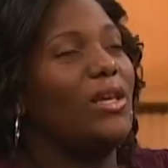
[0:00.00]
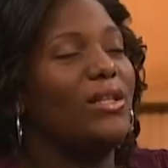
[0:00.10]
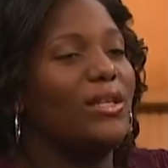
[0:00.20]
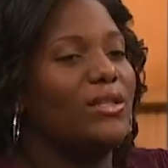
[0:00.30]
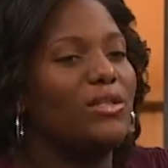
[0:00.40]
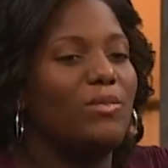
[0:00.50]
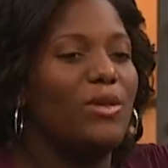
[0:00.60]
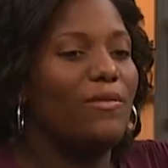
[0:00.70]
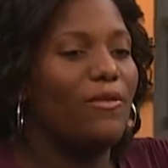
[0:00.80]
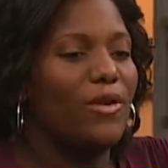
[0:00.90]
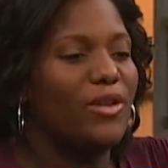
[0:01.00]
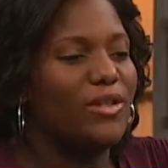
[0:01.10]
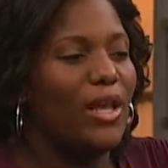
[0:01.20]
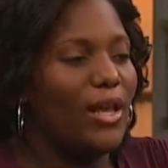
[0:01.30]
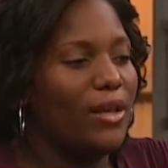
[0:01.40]
he disses me for
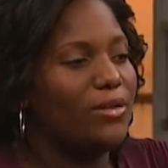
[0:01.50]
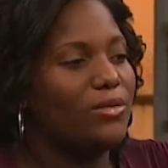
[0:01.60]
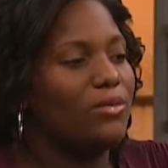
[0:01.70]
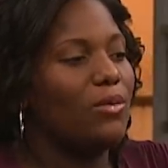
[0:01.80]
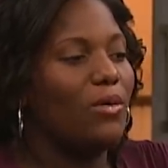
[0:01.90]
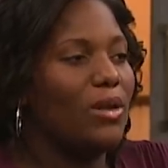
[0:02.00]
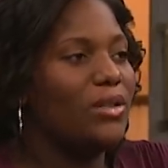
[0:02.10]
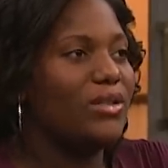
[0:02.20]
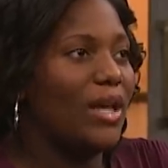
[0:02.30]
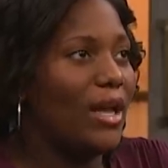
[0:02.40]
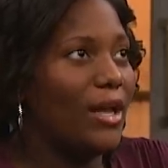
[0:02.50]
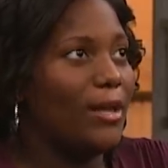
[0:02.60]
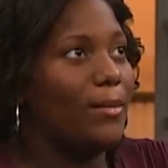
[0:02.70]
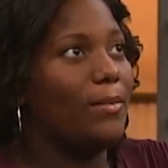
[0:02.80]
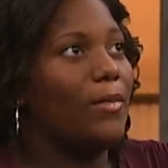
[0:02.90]
his ex all the
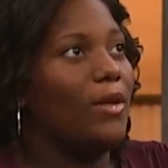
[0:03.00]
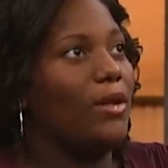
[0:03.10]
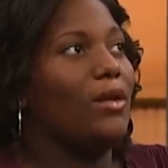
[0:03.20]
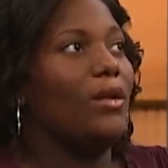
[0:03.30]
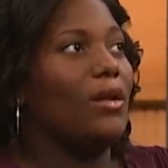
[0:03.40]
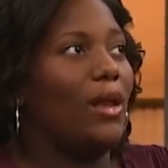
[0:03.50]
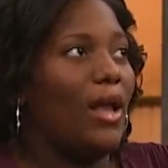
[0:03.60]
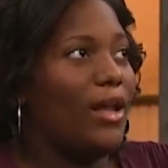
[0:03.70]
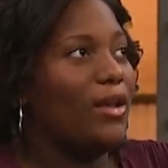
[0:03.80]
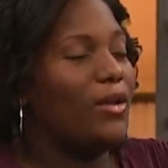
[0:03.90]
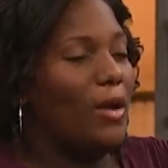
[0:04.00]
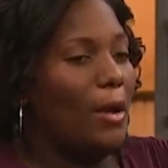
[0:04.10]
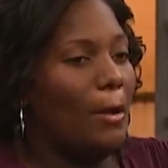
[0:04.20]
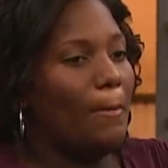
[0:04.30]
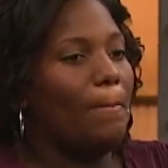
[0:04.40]
time. Like,
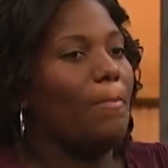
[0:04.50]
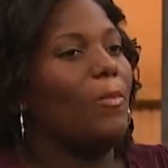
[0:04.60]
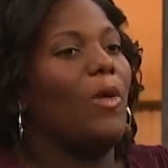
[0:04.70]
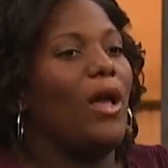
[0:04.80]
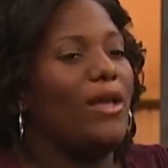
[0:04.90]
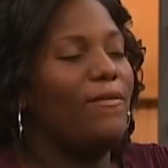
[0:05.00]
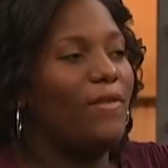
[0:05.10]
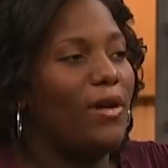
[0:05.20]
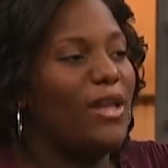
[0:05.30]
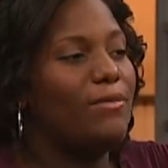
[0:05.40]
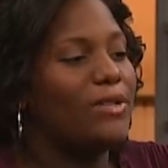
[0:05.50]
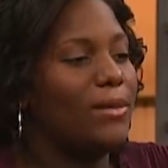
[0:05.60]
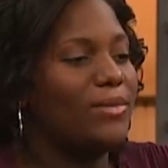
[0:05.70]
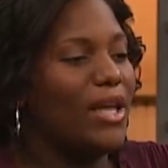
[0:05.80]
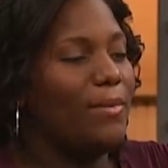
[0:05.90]
um, he found he was
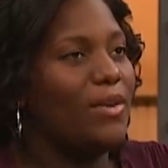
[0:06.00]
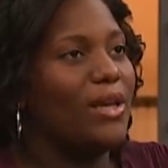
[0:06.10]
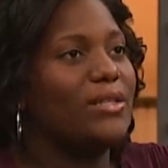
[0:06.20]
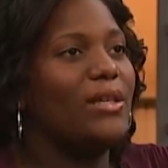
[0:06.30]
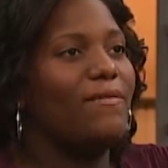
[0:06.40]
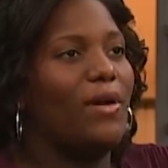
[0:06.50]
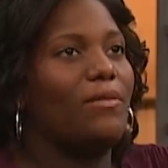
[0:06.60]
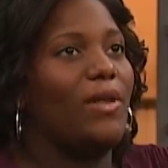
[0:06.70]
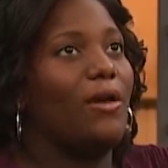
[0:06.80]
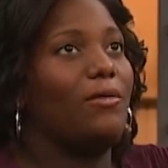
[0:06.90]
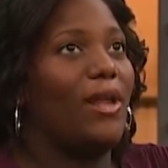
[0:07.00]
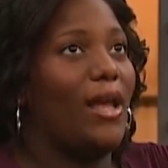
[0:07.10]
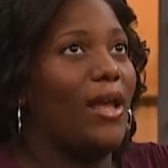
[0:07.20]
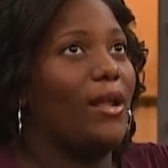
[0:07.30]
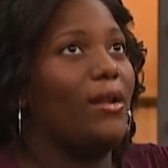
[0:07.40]
upset because he found out
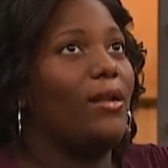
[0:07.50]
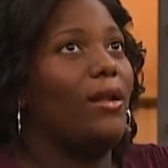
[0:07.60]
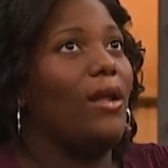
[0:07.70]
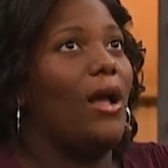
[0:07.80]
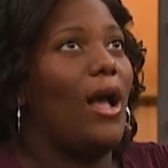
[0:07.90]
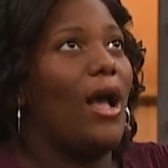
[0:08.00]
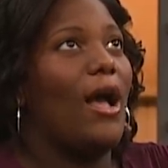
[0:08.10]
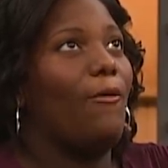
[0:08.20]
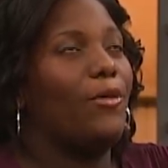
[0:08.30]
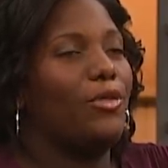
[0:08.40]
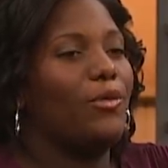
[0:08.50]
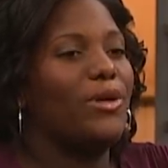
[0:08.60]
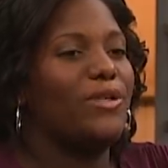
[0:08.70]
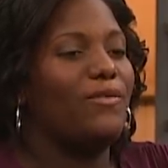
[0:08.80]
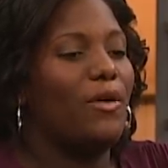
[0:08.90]
that I went through
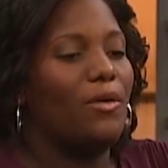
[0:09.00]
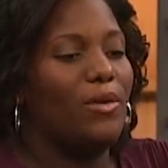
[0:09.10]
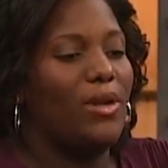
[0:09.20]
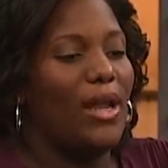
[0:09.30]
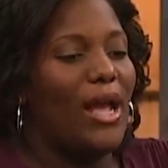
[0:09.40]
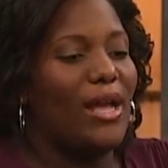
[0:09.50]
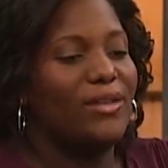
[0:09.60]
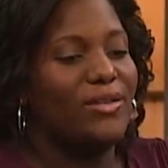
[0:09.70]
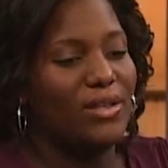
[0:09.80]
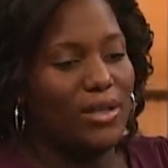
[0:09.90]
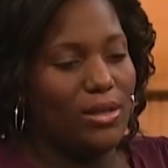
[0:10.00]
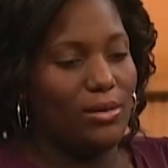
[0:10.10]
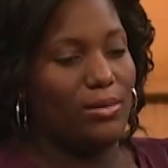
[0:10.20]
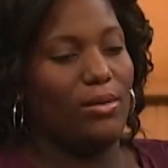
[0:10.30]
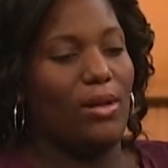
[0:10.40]
his phone and that I
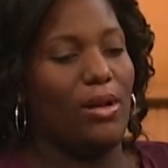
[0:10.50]
seen